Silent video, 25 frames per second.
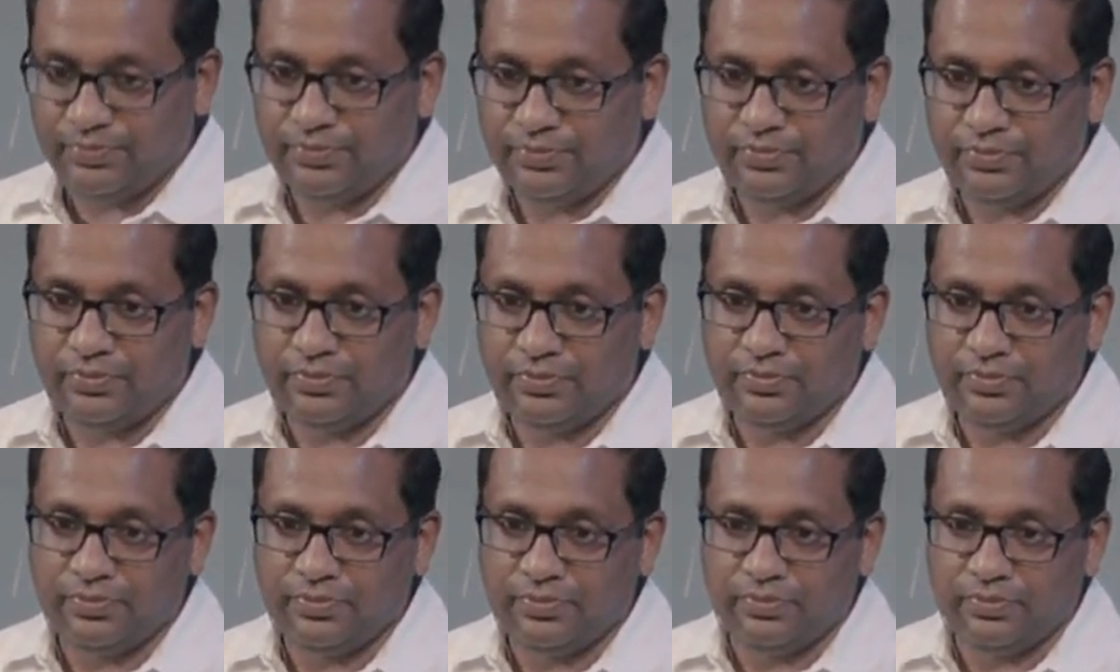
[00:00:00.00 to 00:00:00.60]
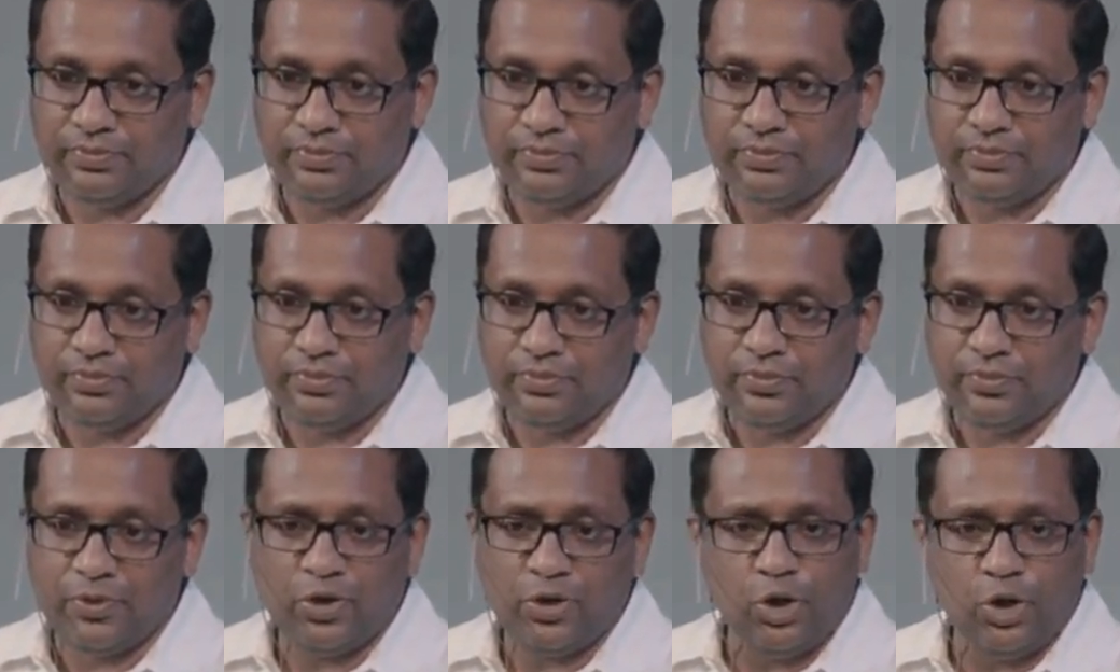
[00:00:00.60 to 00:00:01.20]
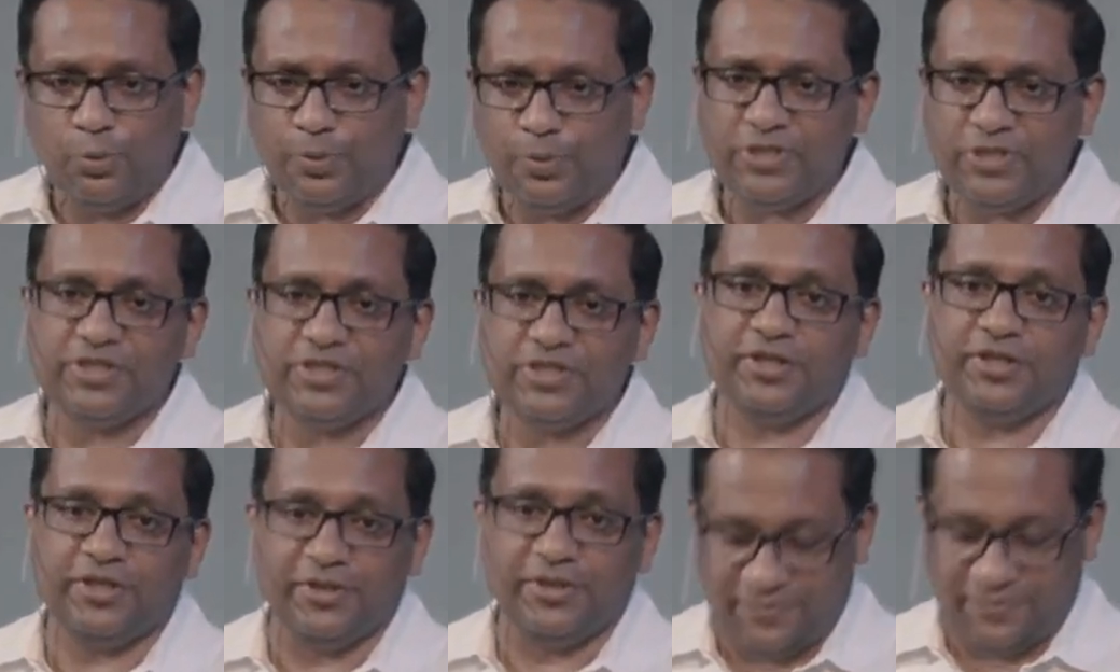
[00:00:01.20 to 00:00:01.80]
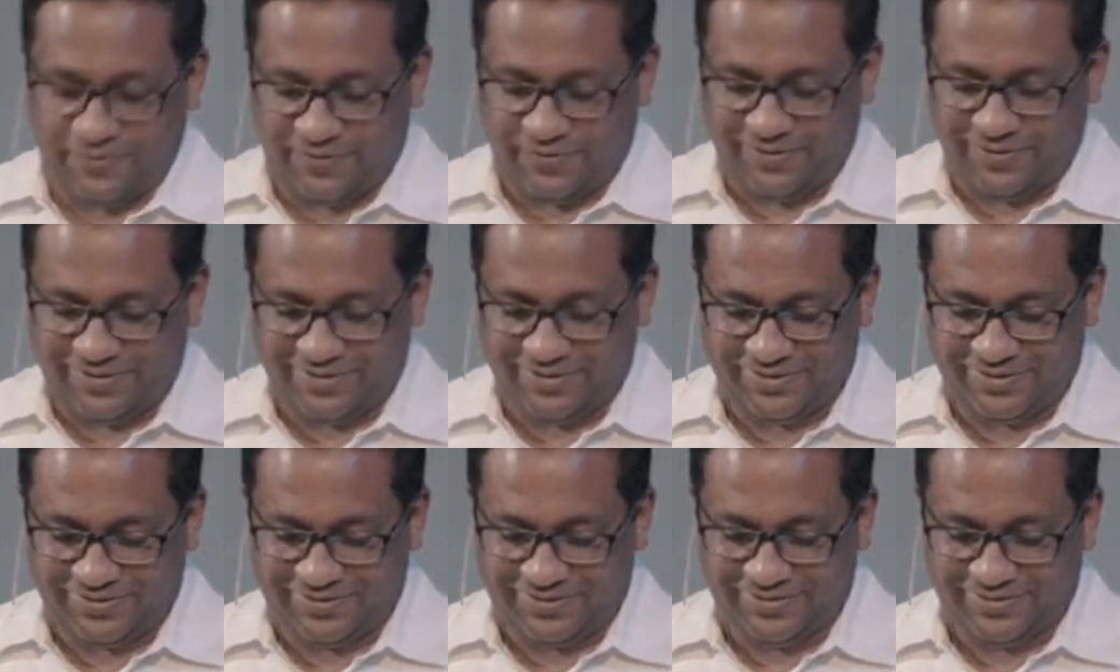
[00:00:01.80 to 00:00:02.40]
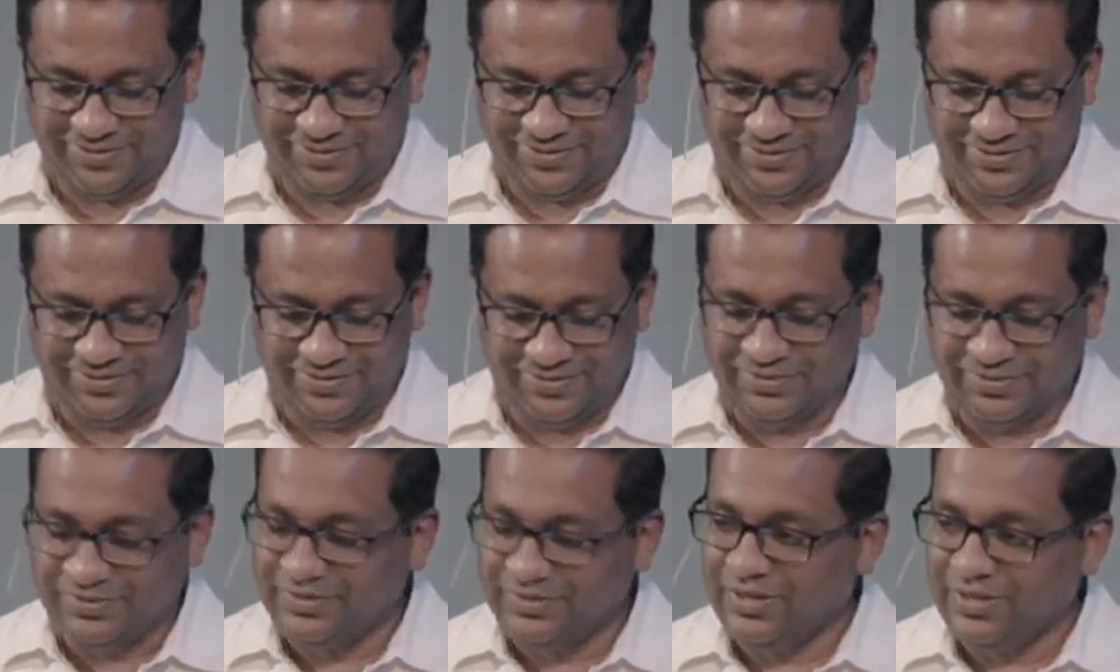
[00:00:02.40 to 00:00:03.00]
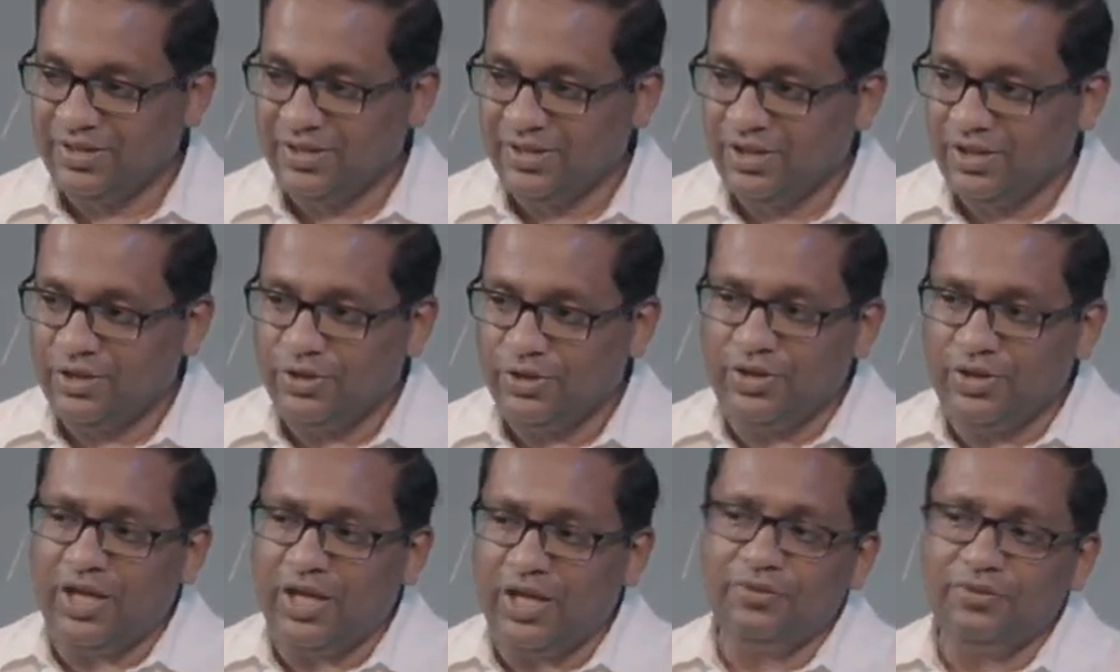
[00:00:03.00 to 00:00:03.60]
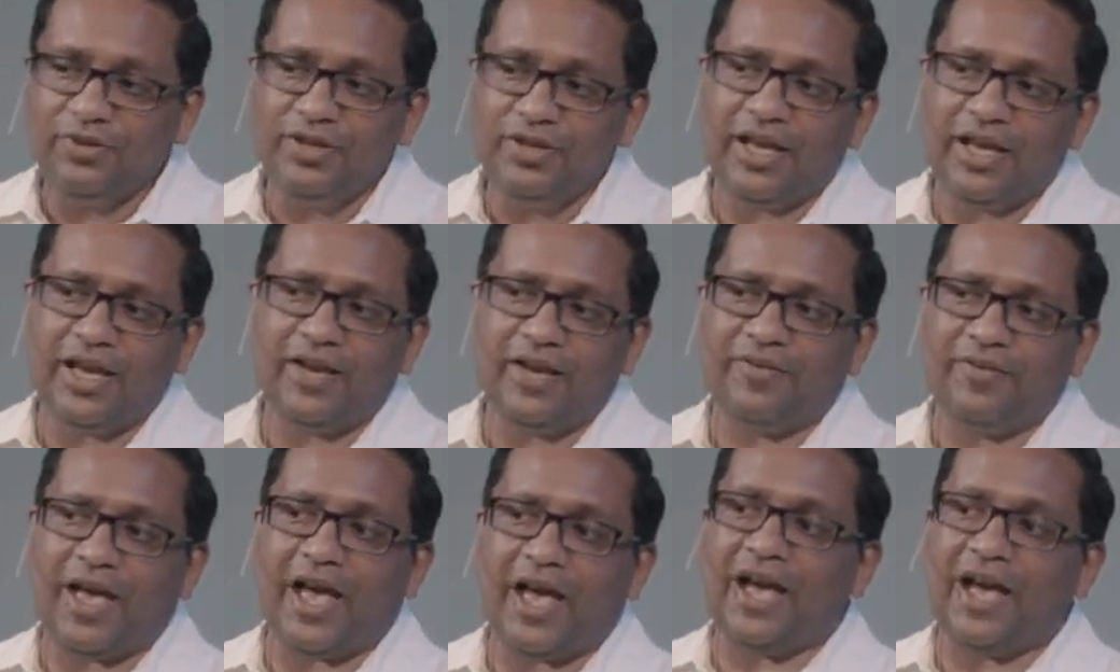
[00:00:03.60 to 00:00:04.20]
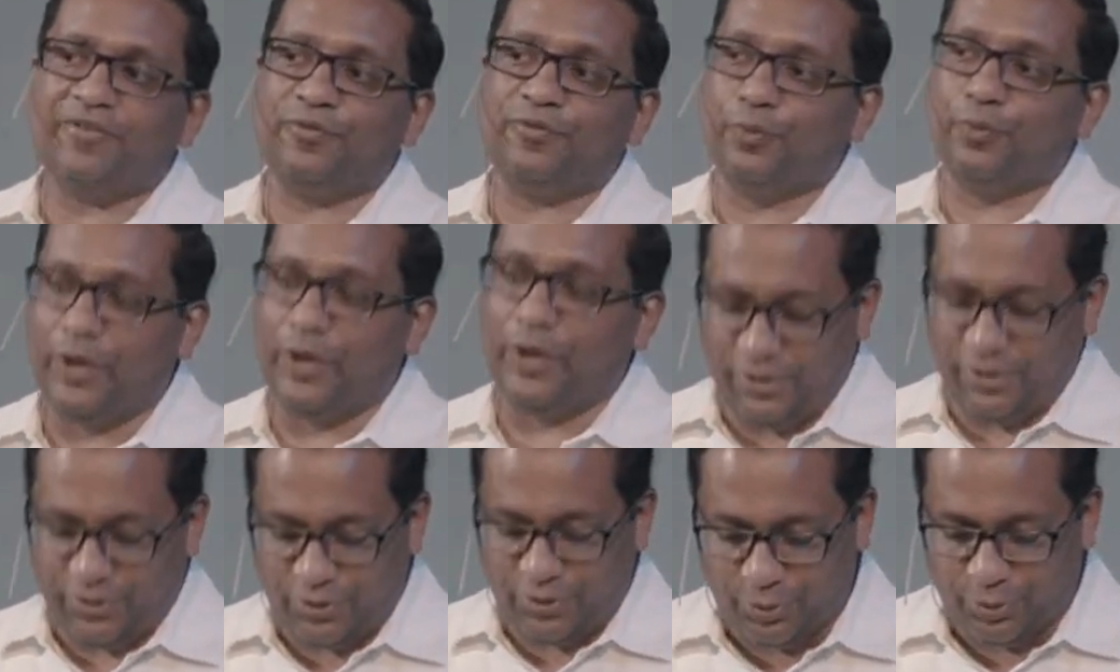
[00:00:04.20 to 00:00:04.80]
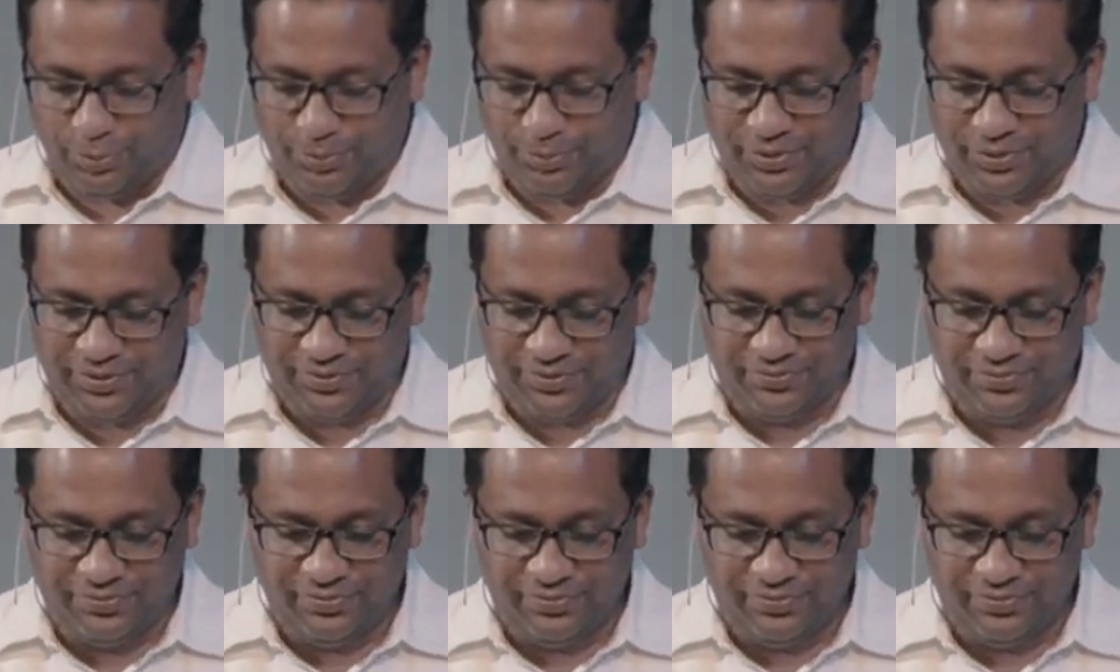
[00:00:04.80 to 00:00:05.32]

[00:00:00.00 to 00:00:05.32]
You can't really have halfway hope. Either you hope for something or you don't.